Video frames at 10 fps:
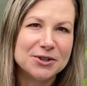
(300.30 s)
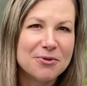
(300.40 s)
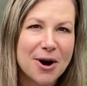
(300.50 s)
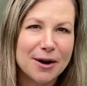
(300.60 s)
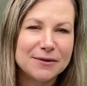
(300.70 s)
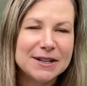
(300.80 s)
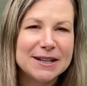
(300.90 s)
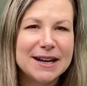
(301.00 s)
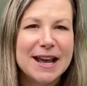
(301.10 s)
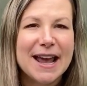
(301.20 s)
too
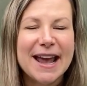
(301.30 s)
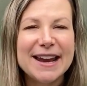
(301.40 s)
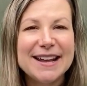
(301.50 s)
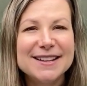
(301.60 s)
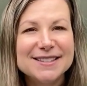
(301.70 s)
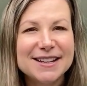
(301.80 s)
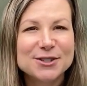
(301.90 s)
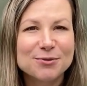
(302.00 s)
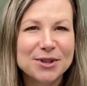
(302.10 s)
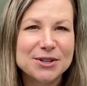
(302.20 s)
often, and
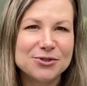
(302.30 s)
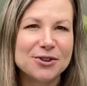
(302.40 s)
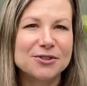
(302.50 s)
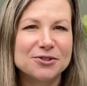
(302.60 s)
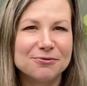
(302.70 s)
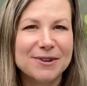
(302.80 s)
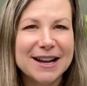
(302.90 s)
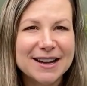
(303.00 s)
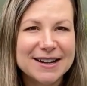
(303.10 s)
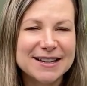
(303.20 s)
insects really struggle to
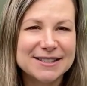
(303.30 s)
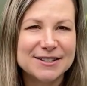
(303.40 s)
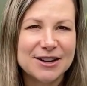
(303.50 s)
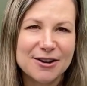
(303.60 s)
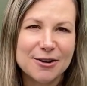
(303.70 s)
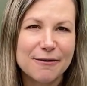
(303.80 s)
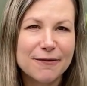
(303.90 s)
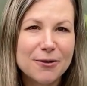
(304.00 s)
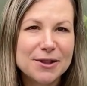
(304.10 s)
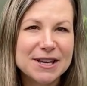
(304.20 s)
recognize the darker
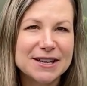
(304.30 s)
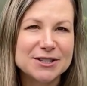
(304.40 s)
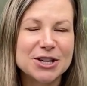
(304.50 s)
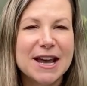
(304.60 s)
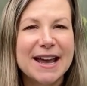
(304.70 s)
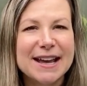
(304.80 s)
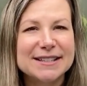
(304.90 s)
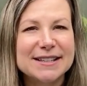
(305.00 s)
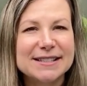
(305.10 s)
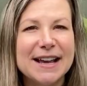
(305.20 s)
foliage
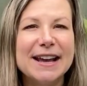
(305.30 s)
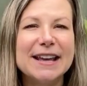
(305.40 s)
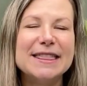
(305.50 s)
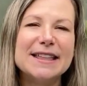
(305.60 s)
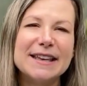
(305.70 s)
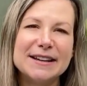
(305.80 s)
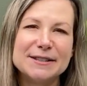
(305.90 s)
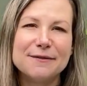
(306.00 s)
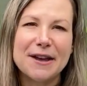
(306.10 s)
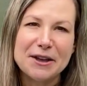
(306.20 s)
as a sign that that
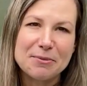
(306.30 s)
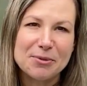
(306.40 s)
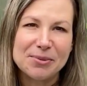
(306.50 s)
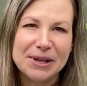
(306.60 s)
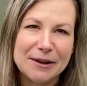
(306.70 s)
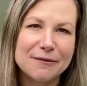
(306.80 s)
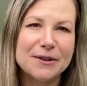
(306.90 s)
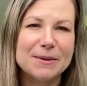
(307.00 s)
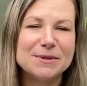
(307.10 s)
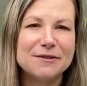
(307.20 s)
is a valuable plant for
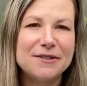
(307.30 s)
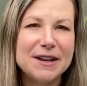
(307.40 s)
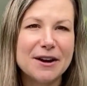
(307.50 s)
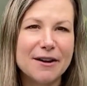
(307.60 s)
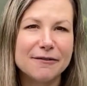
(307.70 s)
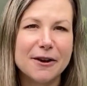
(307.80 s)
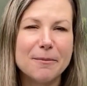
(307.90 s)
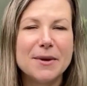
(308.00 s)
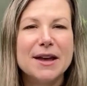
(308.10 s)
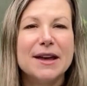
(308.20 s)
them to feed off
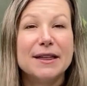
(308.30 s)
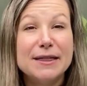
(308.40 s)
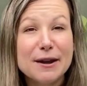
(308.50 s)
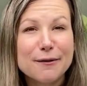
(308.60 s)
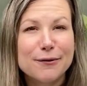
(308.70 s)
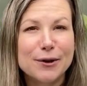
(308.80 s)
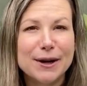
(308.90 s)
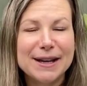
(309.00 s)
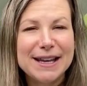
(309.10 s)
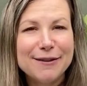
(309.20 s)
from.
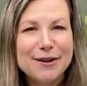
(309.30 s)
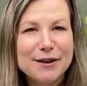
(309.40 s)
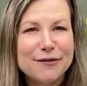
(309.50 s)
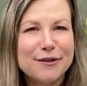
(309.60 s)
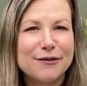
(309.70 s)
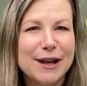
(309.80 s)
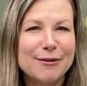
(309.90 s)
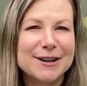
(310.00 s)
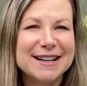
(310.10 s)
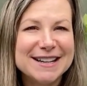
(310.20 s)
Therefore, even if the
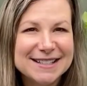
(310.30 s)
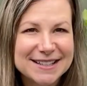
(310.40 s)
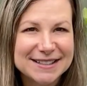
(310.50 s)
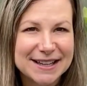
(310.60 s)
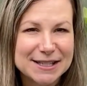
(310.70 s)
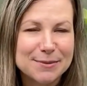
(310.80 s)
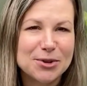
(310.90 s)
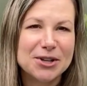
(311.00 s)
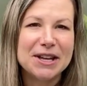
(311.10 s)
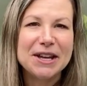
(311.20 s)
flower is
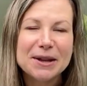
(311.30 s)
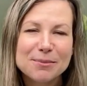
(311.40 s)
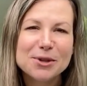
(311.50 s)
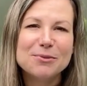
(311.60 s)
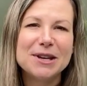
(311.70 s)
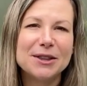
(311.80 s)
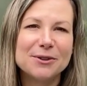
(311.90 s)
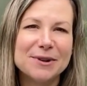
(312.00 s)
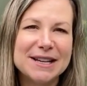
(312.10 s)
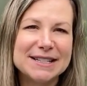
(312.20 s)
accessible and blooming at
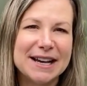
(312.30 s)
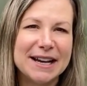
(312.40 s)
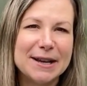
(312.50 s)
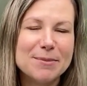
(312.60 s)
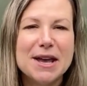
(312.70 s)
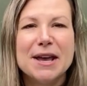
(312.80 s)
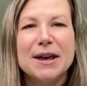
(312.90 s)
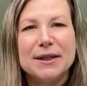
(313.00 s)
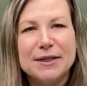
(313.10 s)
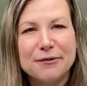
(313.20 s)
the right time,
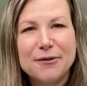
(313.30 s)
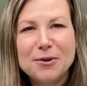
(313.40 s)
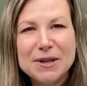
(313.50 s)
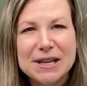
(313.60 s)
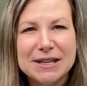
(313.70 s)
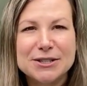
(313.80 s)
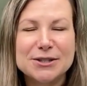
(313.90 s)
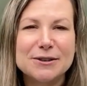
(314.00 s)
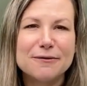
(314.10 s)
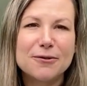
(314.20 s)
the foliage
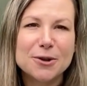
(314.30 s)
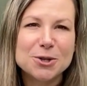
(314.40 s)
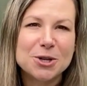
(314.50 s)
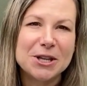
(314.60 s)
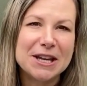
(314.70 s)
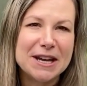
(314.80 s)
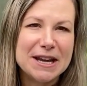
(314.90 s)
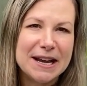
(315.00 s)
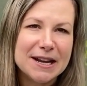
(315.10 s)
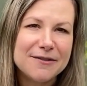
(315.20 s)
is unfortunately a
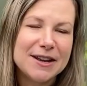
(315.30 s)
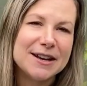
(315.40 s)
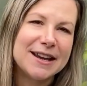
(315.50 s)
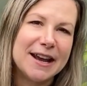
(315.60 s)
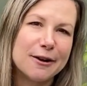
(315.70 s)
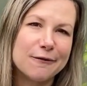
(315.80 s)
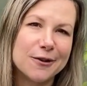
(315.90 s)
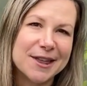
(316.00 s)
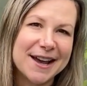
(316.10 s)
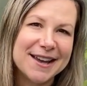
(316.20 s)
negative indicator
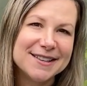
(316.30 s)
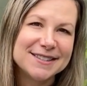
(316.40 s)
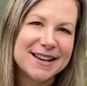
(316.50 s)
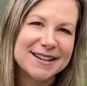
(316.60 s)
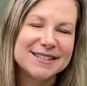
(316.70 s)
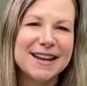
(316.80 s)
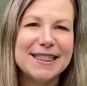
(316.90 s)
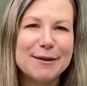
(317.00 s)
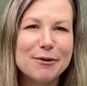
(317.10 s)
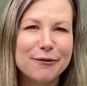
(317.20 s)
for that insect, and
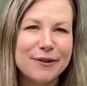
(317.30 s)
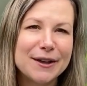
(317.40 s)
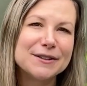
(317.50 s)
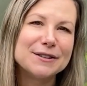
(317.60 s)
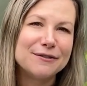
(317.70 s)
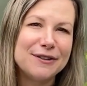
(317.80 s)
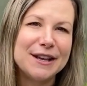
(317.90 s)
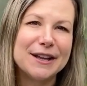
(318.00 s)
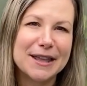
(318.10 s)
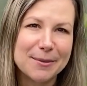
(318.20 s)
they will fail to
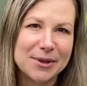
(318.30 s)
feed on that